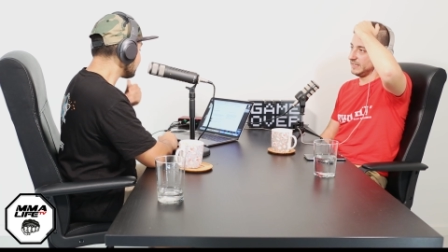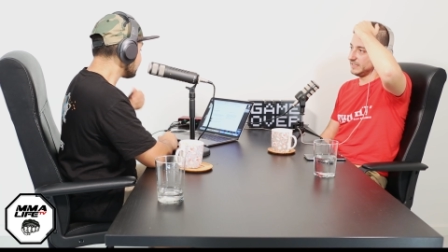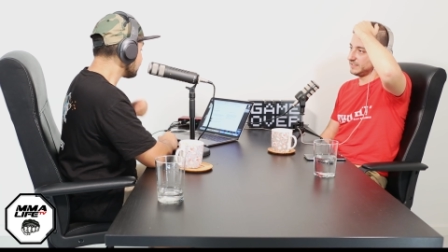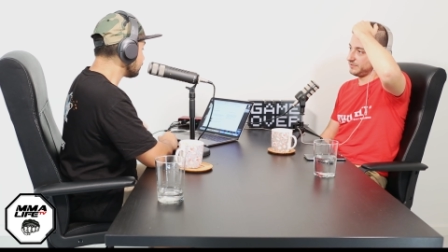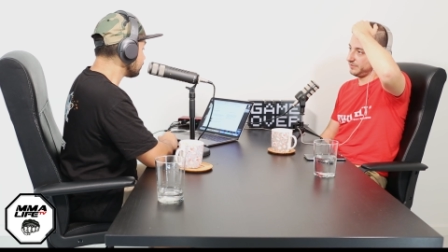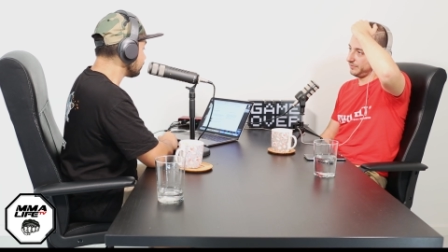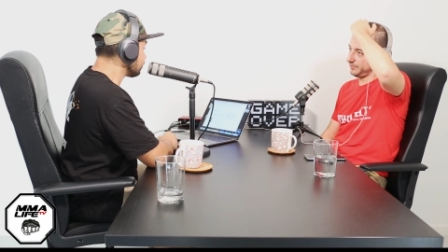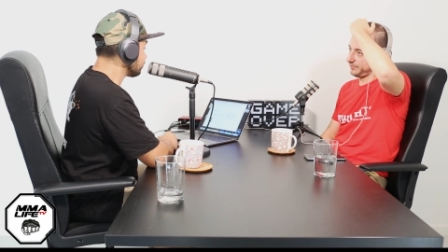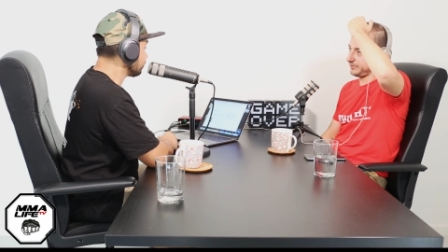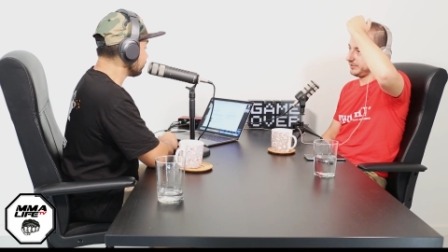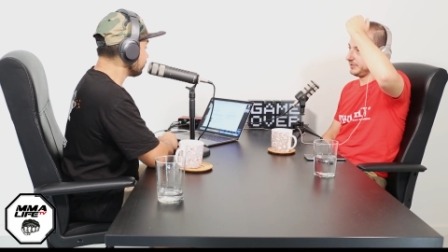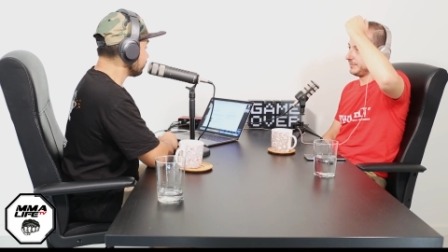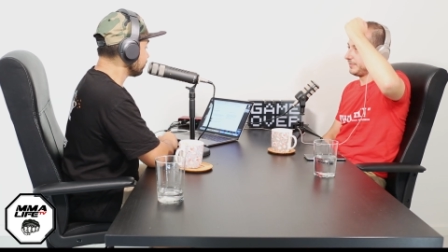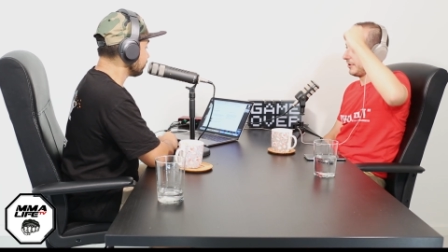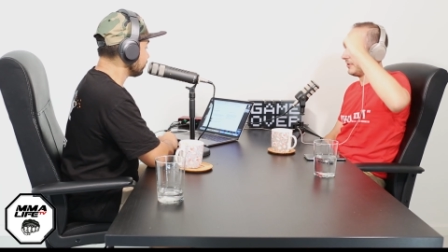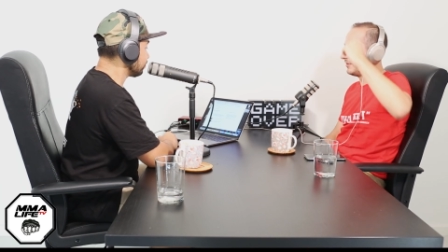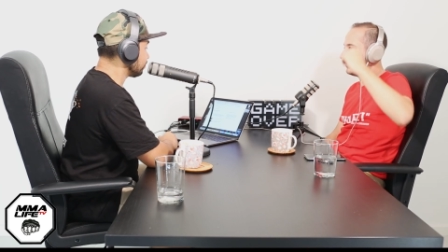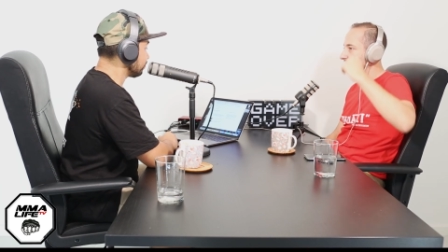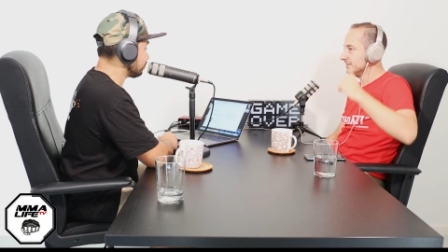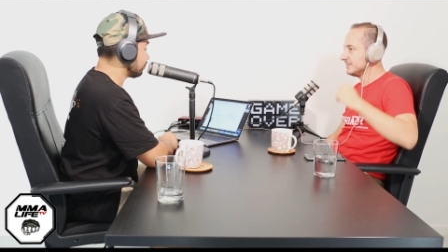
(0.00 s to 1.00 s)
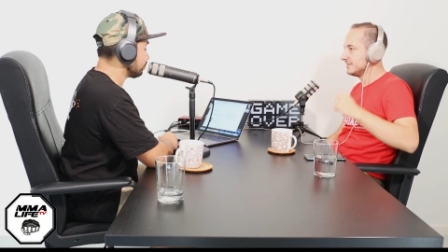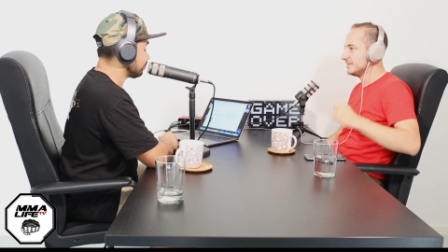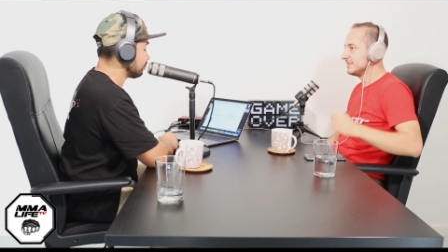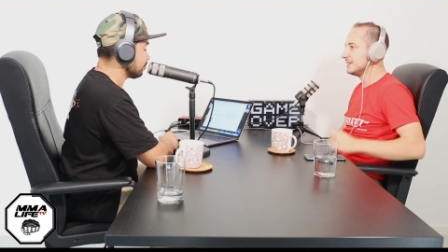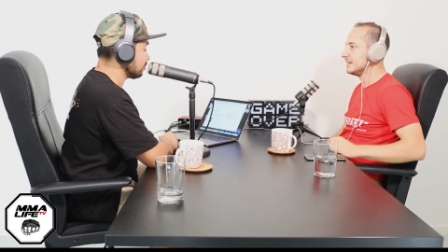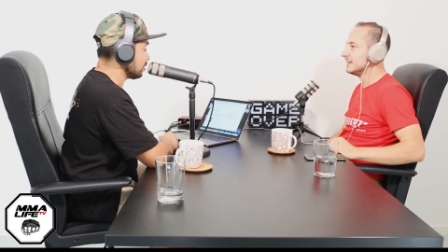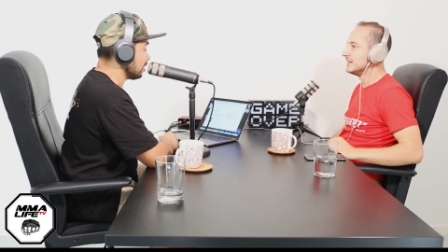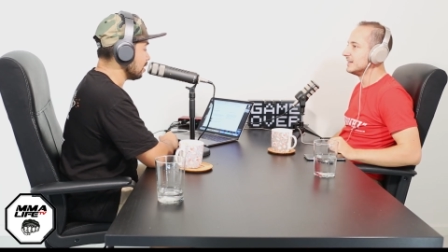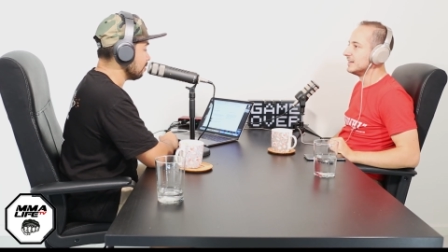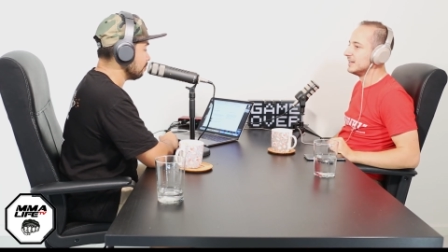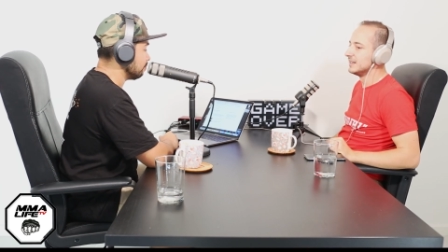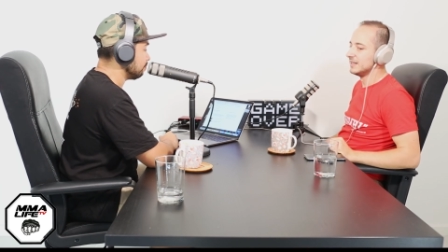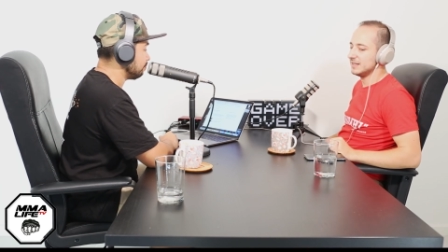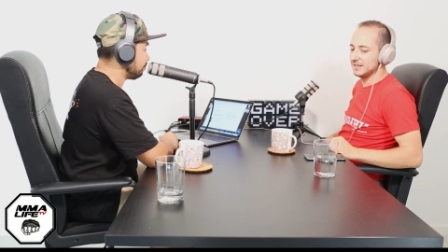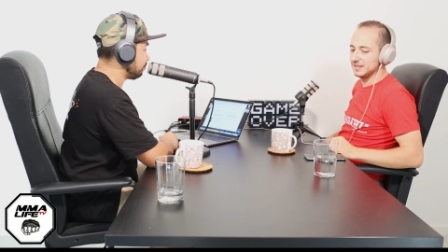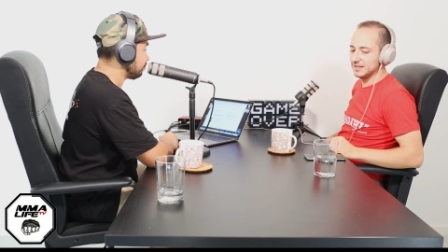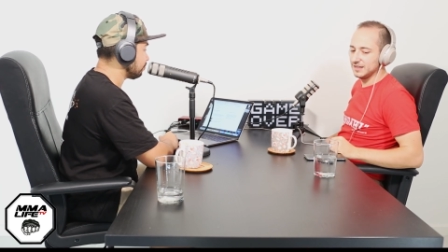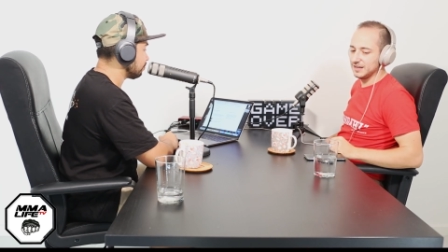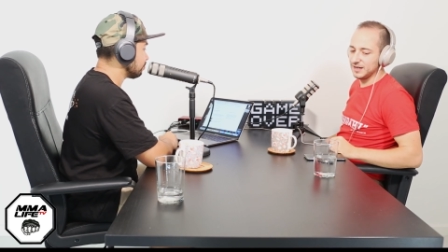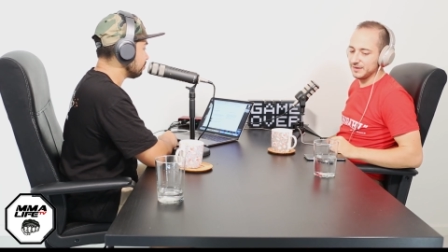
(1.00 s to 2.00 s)
next two, three opponents. Yeah,
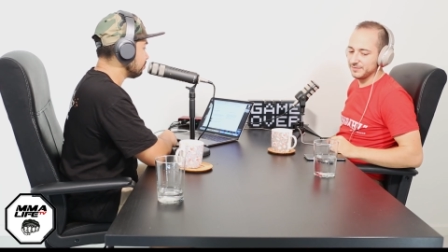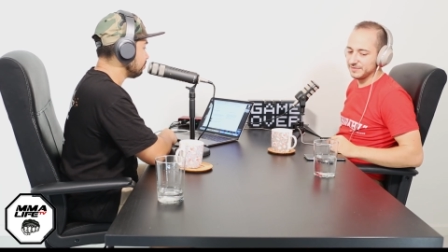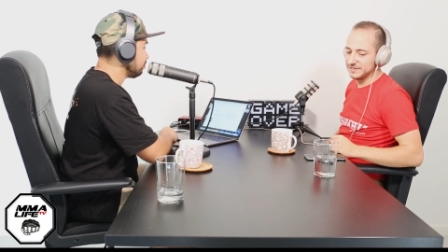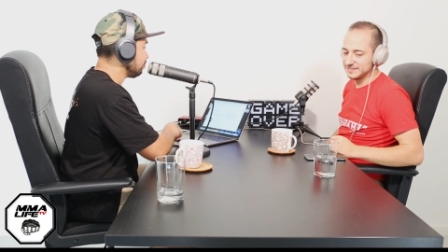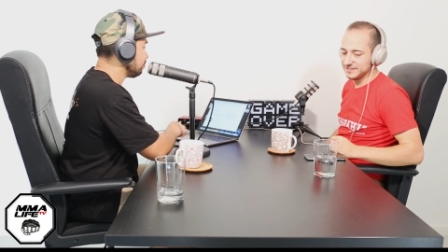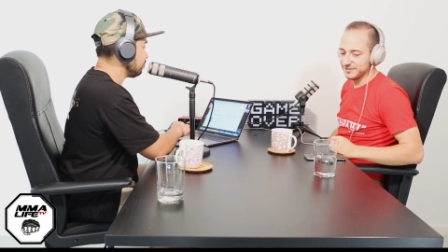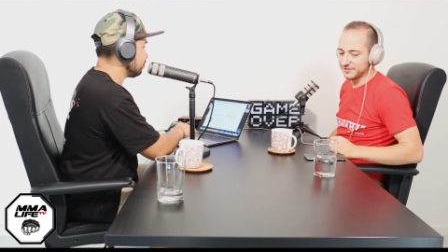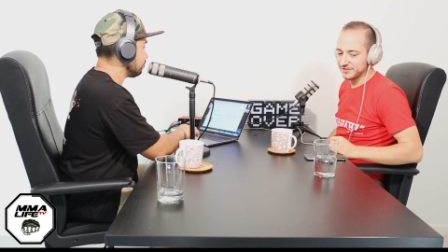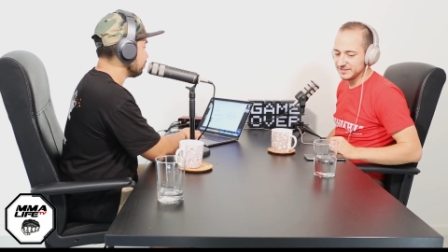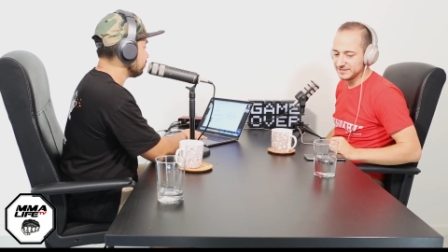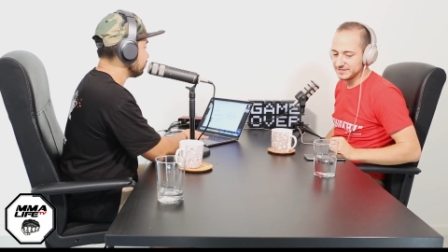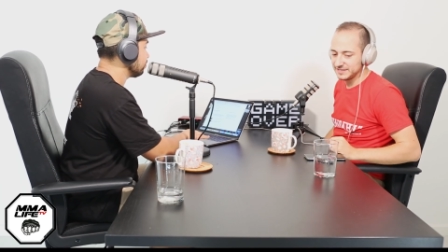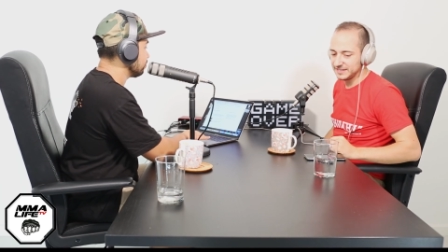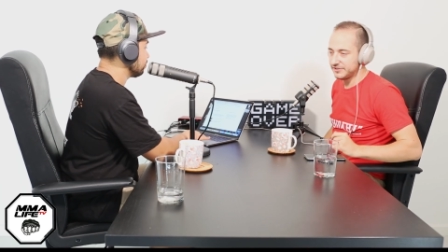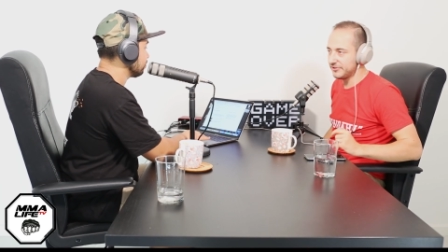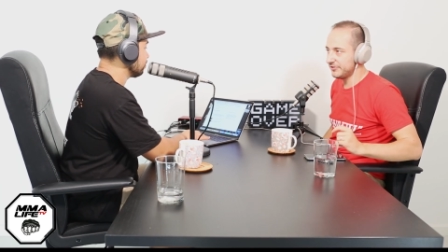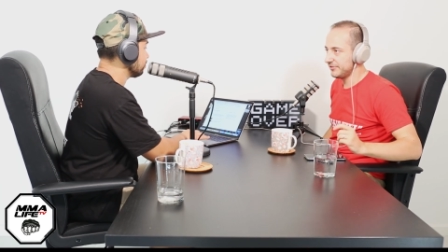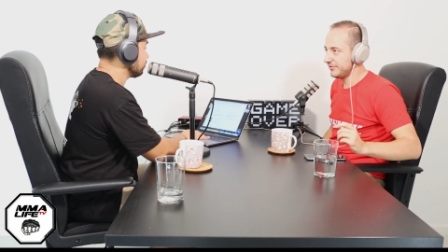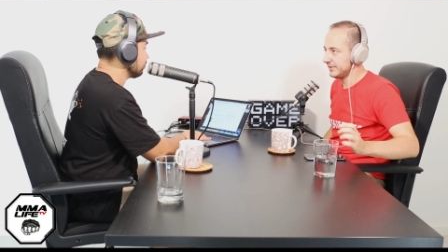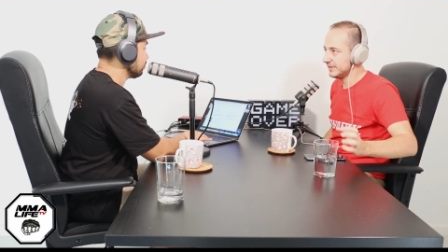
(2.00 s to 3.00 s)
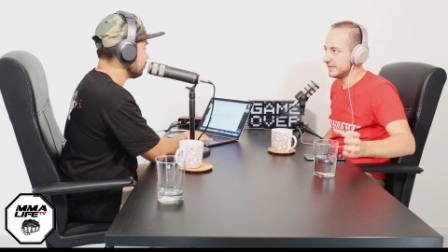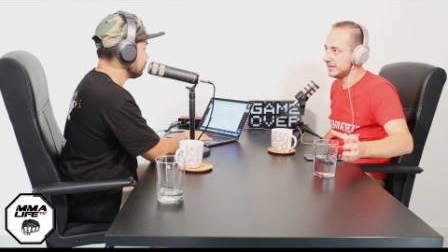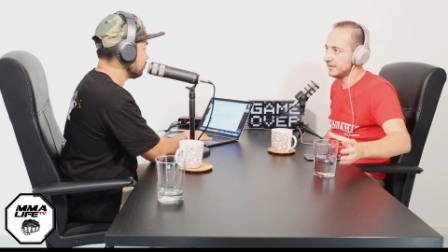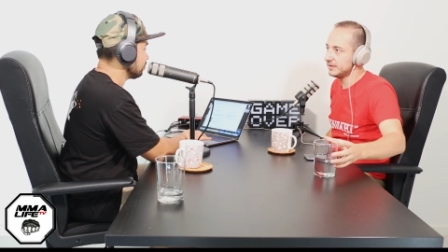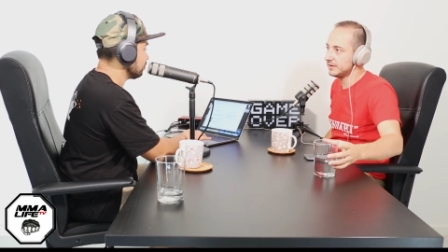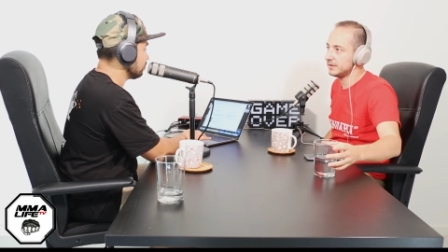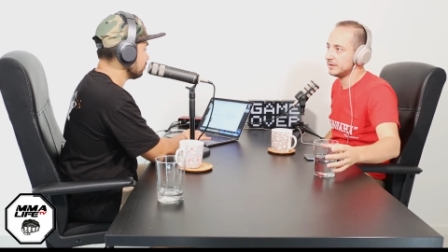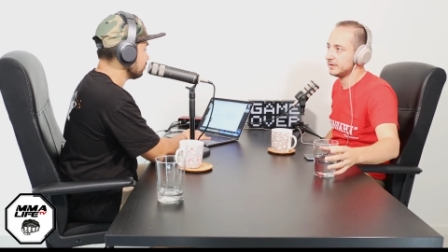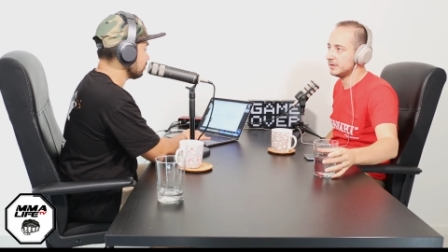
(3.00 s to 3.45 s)
um, he's not going to see Conor again.